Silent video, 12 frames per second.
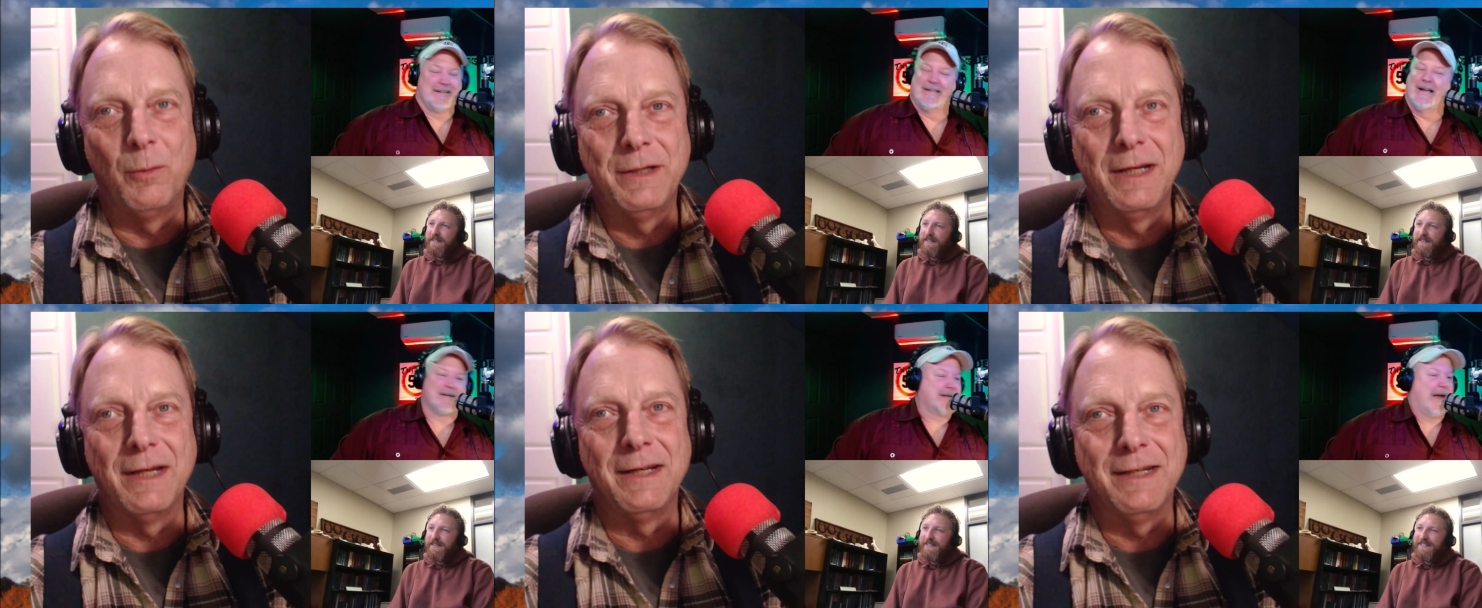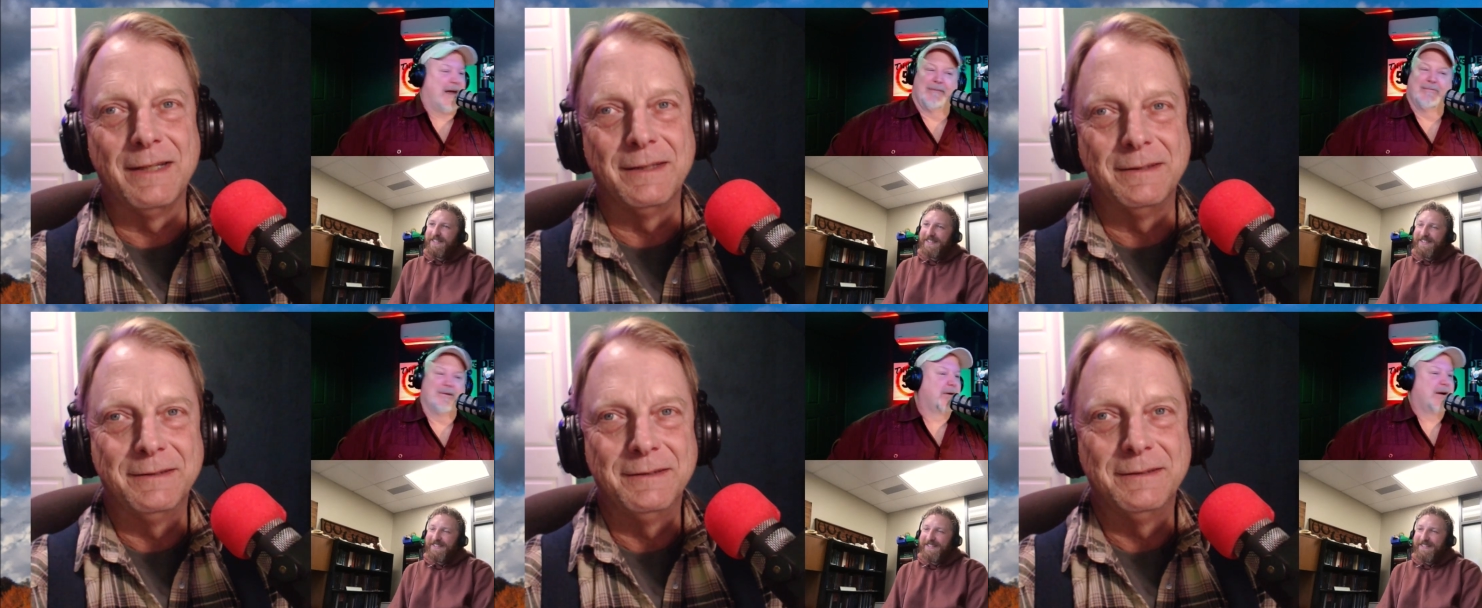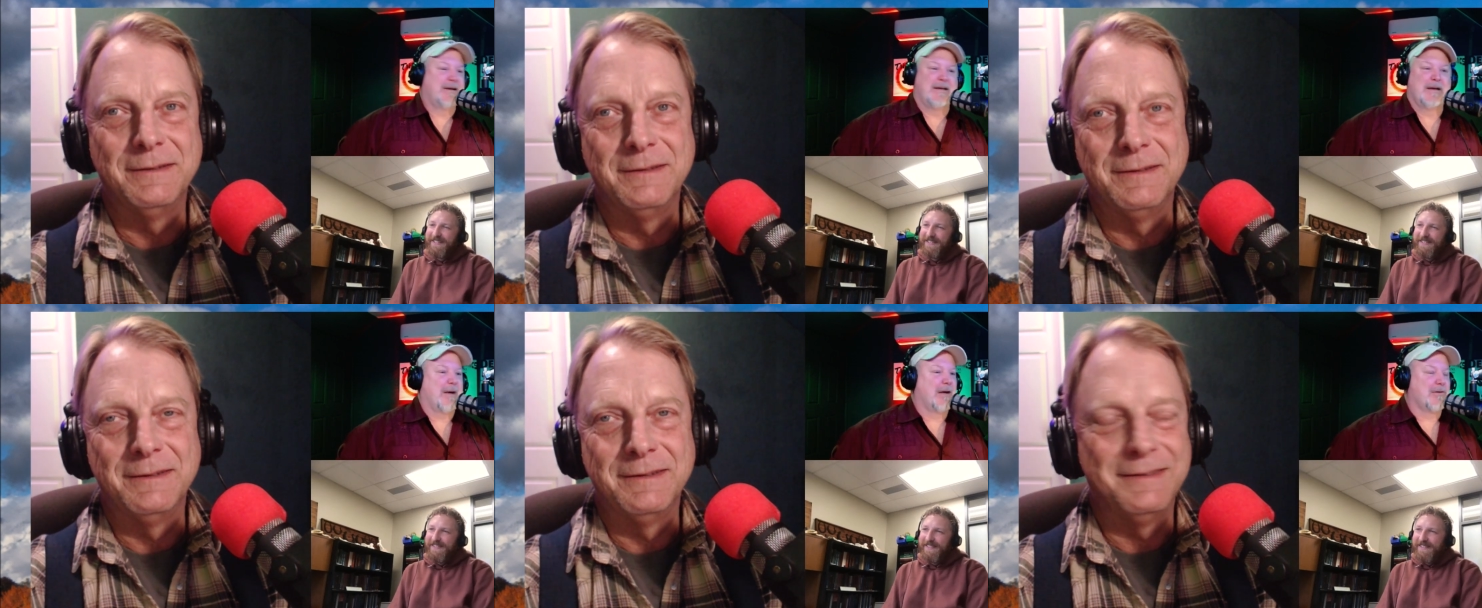Speaker 1: yes. Yeah, yeah. I have no idea
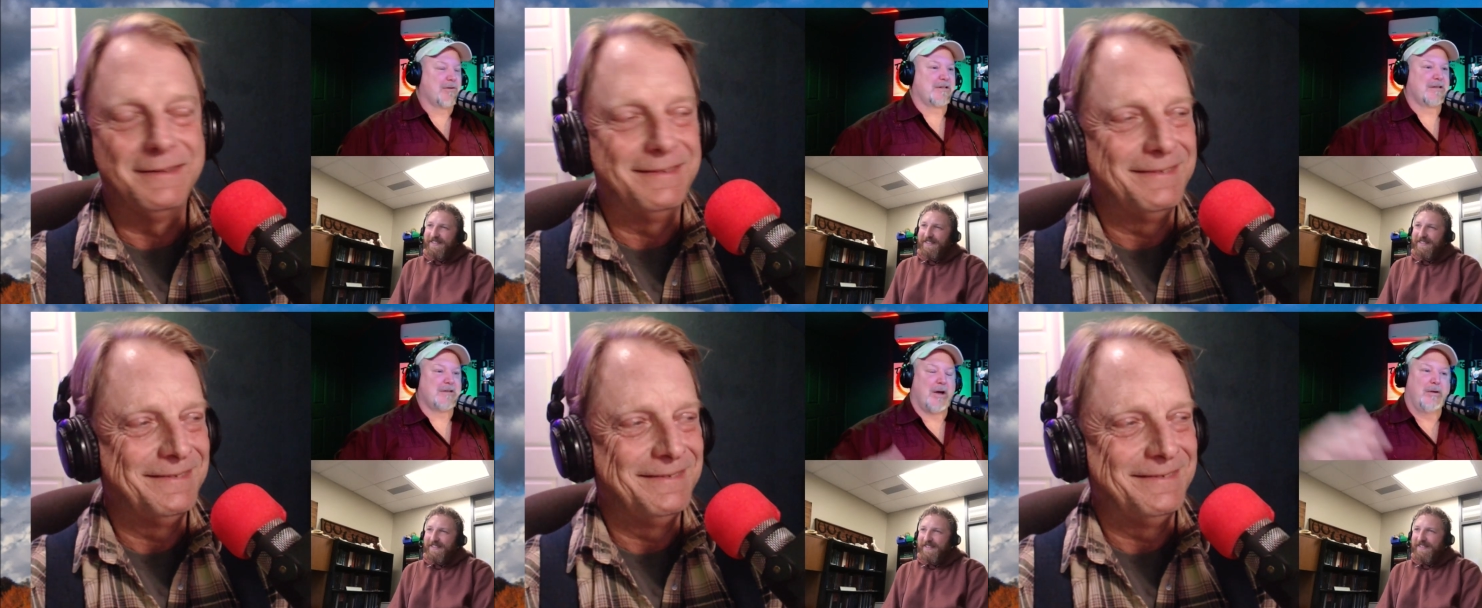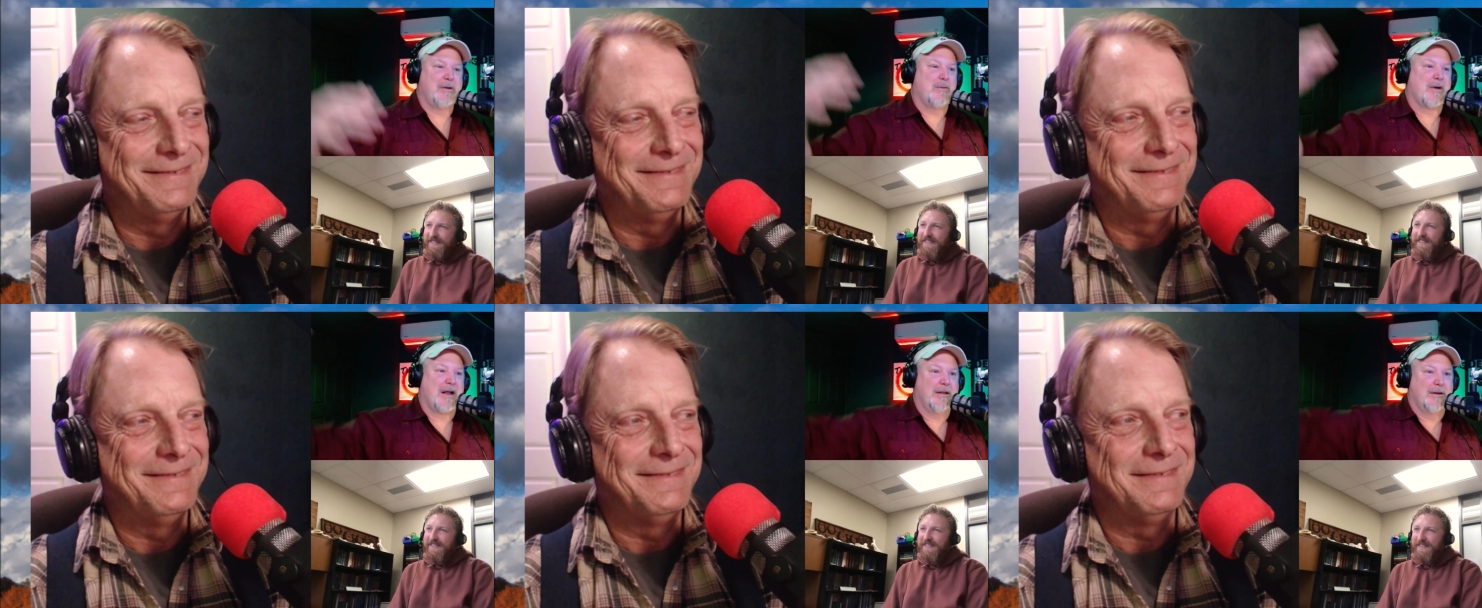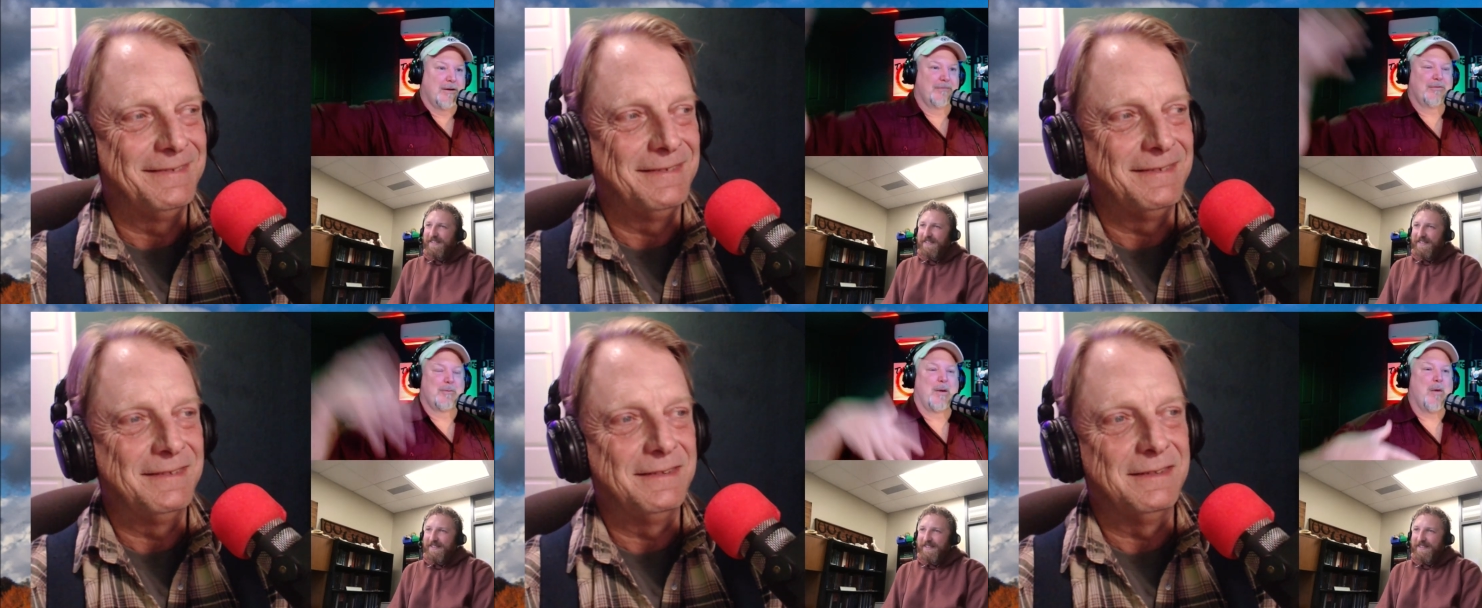about horses. Only what I learned
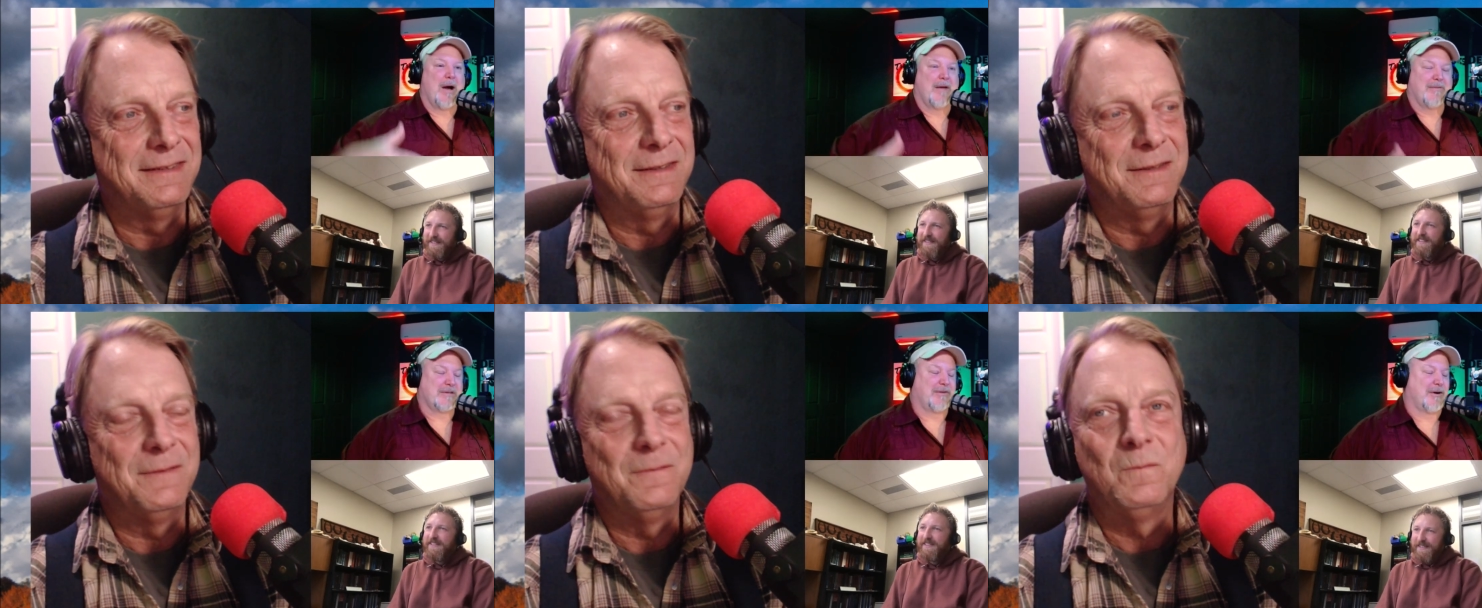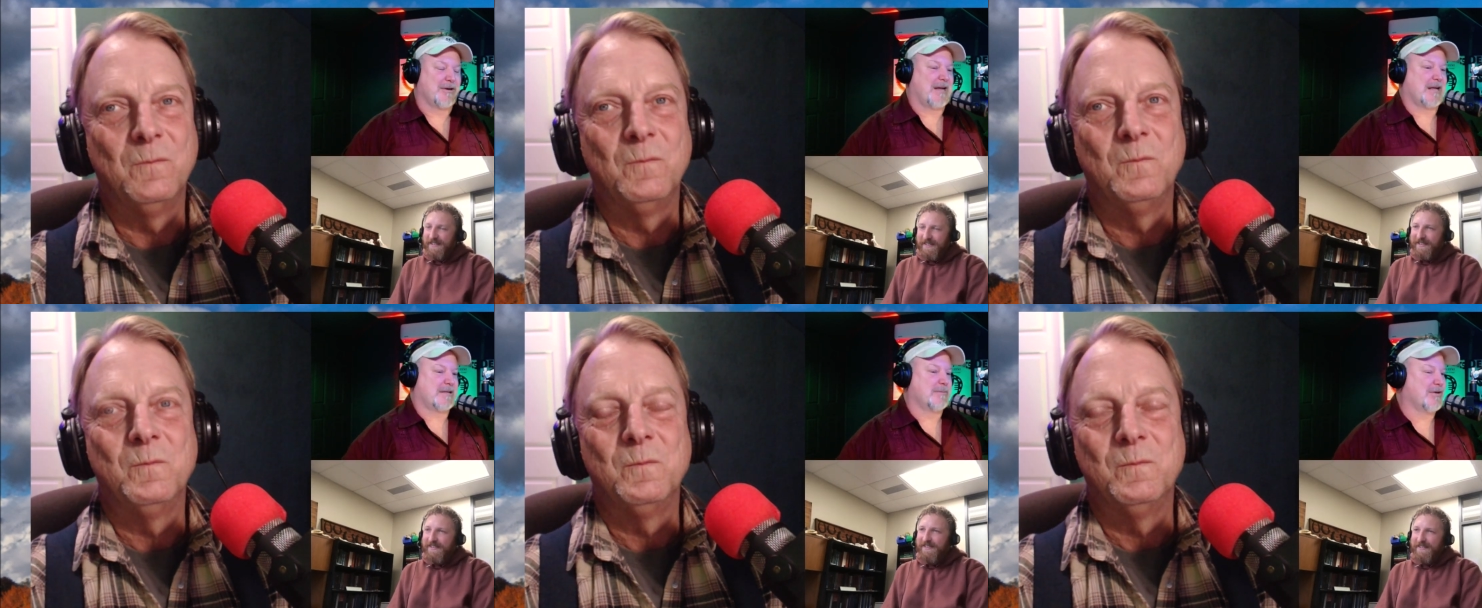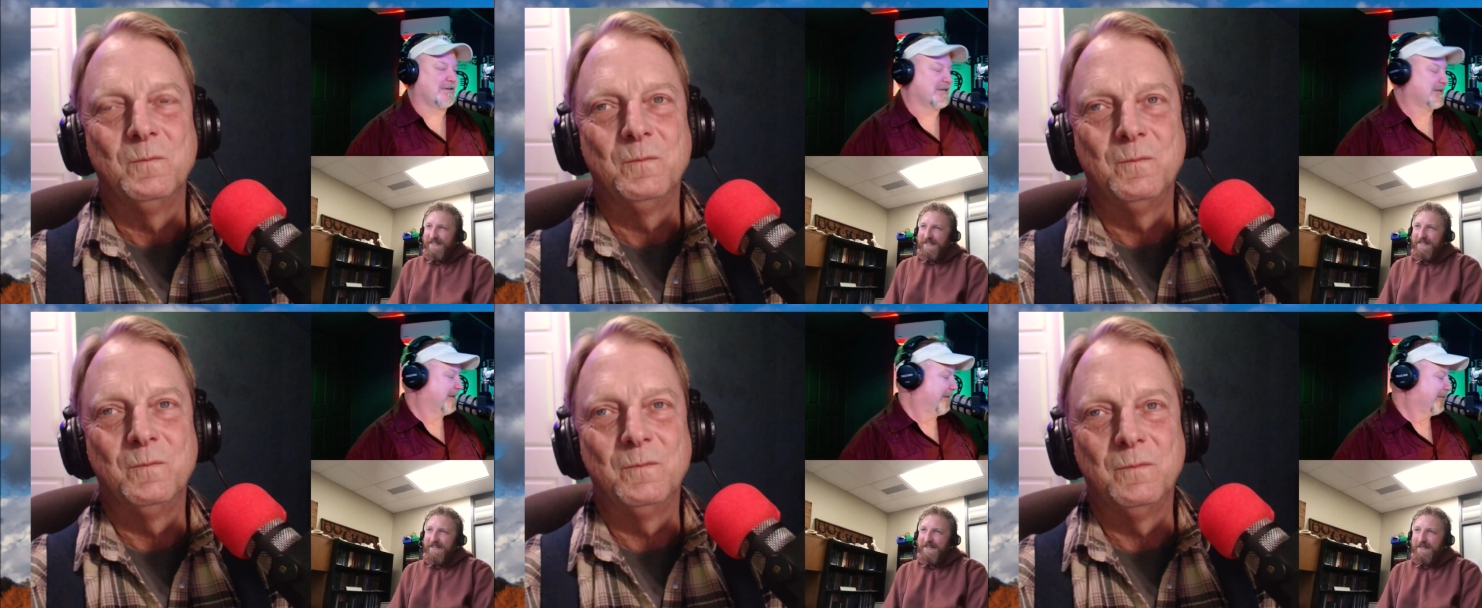from my wife as far as osmosis
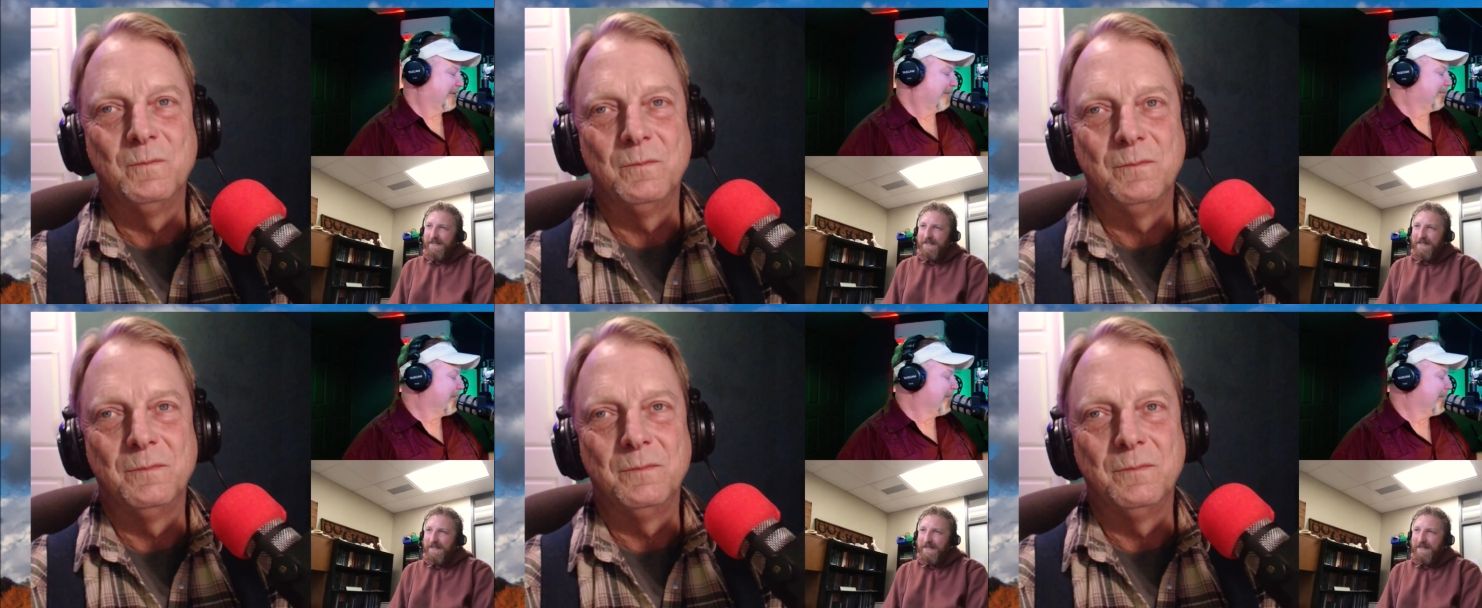and everything.